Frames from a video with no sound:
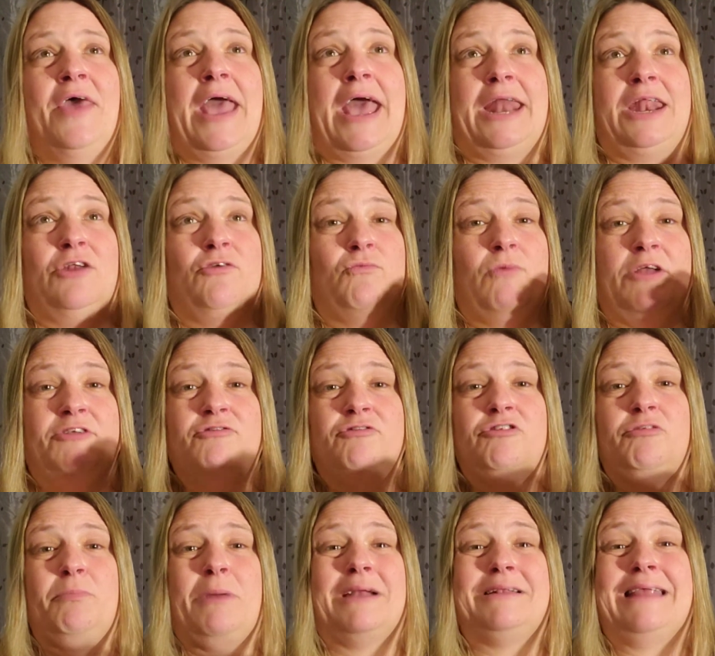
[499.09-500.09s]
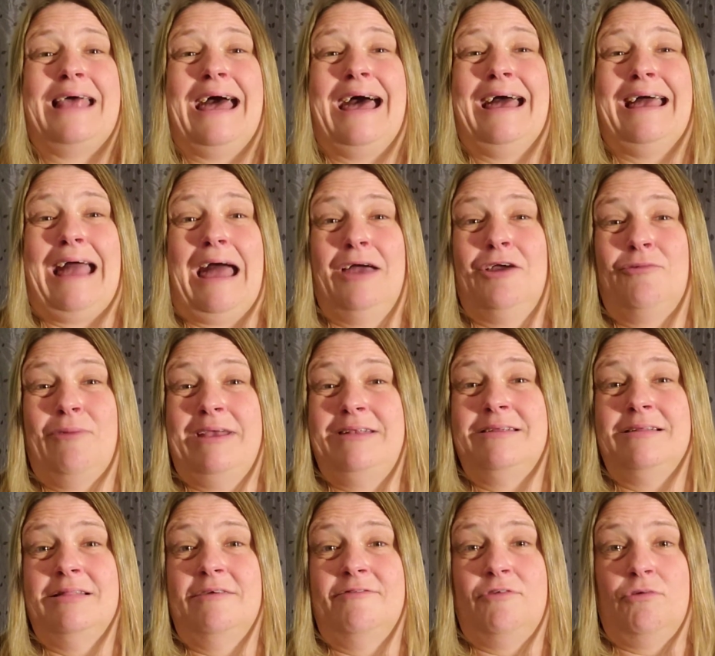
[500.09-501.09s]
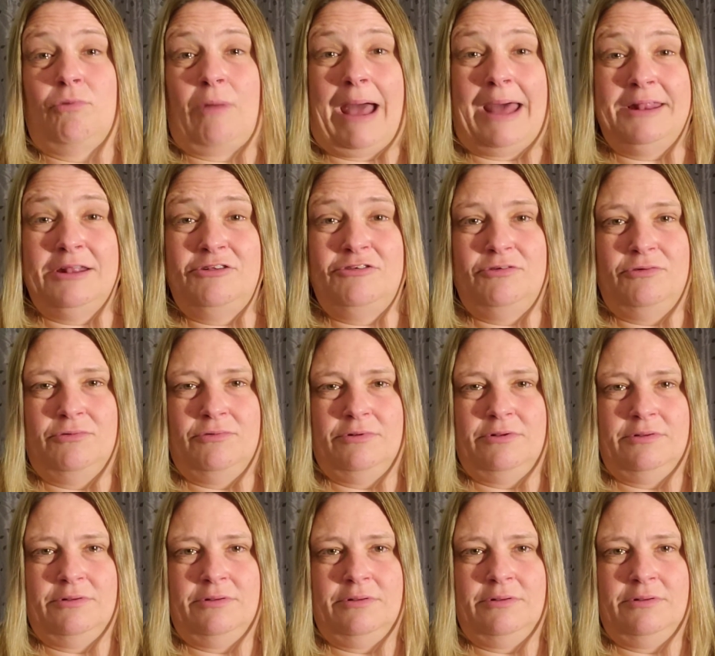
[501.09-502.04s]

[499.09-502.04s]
And in retrospect, a great deal of gratitude,